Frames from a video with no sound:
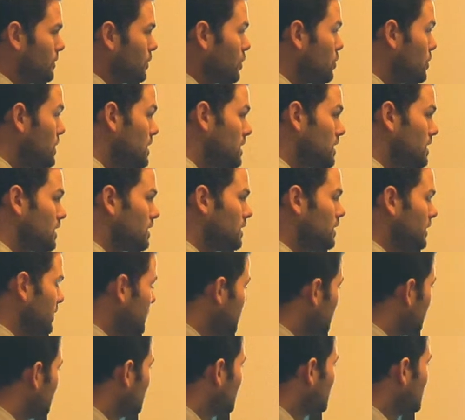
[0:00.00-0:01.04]
queer.
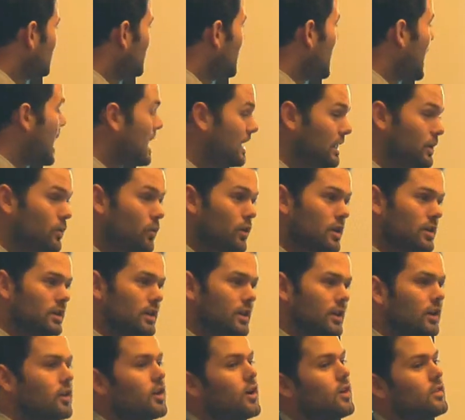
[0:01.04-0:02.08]
Anyone
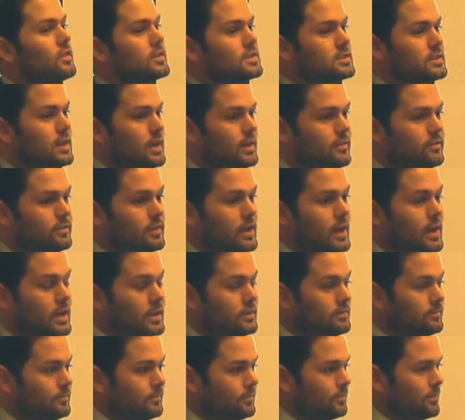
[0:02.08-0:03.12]
can call this
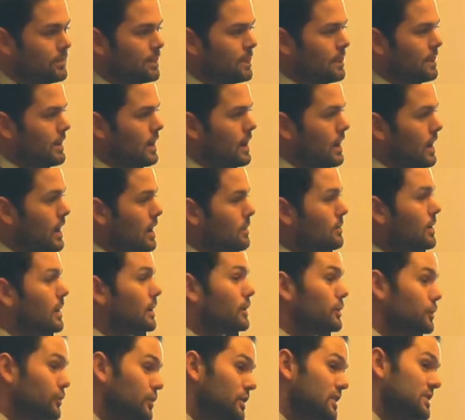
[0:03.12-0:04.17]
Lifeline,
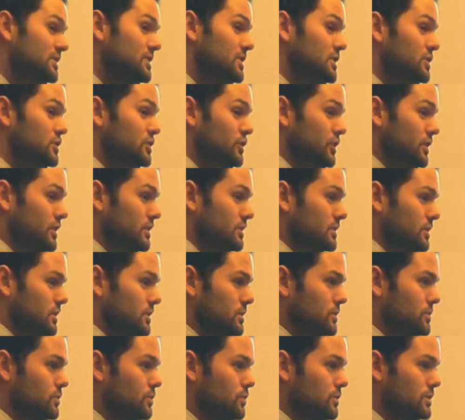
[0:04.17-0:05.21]
including teachers
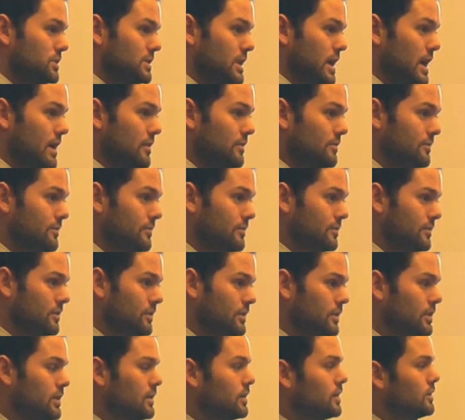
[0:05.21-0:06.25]
and school staff.
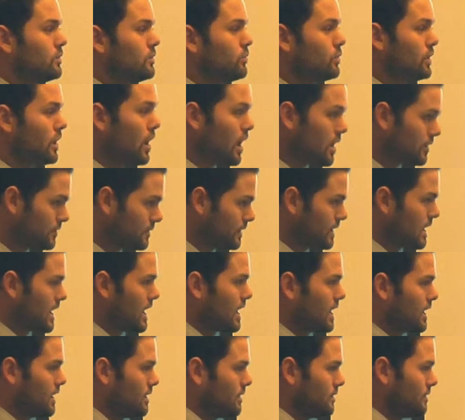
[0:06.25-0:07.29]
We often
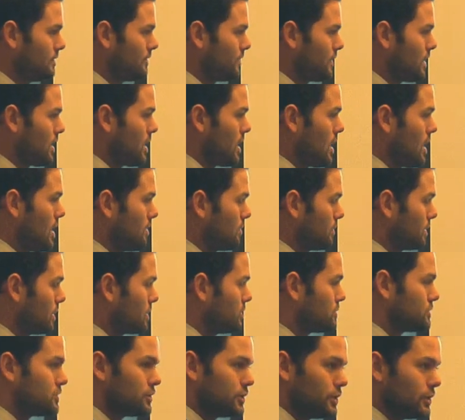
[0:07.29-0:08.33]
have
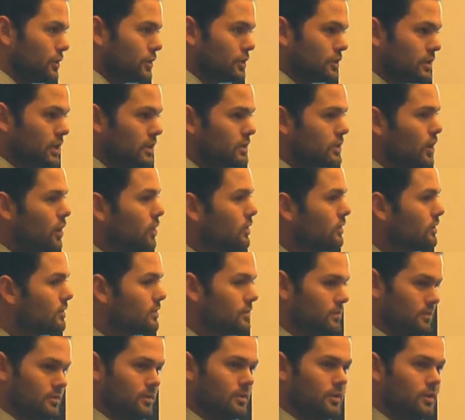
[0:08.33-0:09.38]
concerned
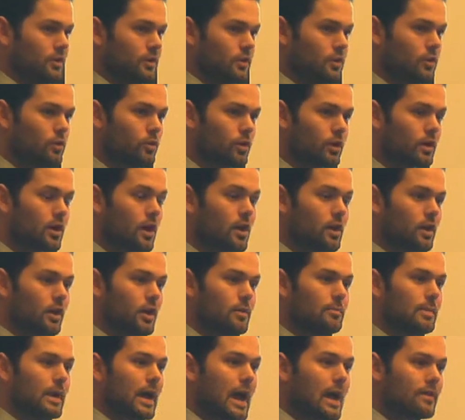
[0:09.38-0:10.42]
adults who are calling
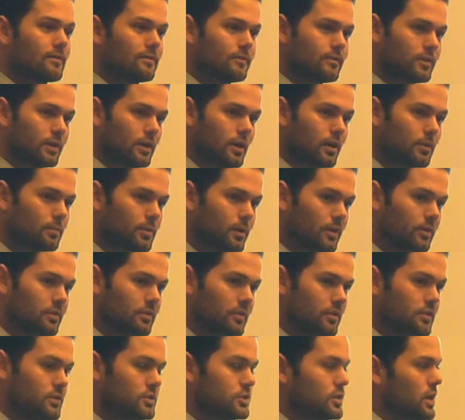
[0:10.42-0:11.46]
on behalf of a young
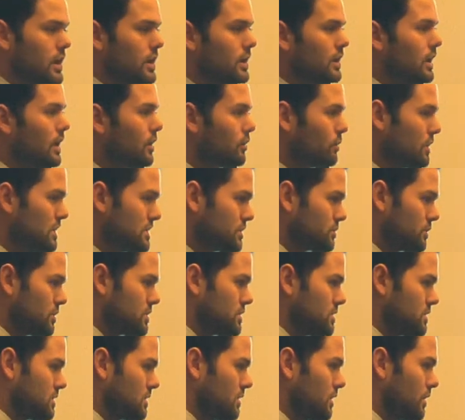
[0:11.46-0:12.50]
person trying to get
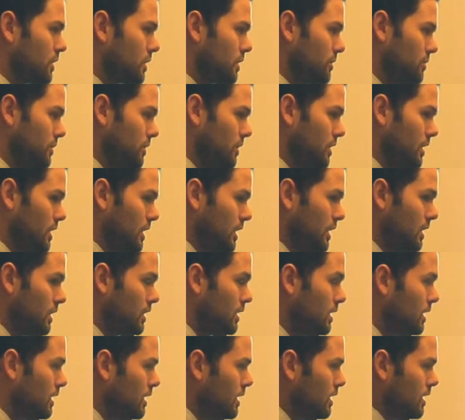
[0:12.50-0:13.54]
resources in their community.
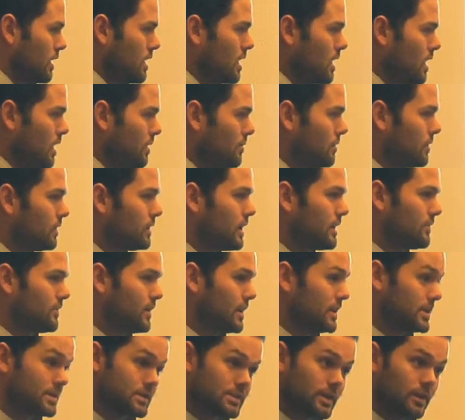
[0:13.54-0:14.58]
The
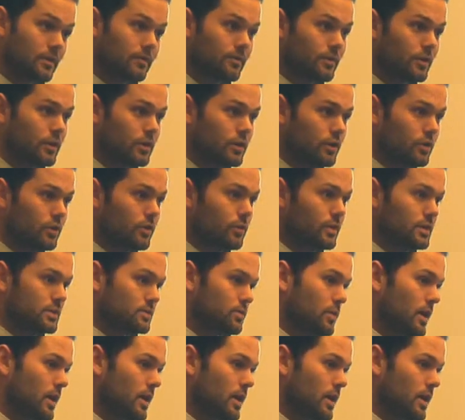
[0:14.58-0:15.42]
Lifeline is there for you as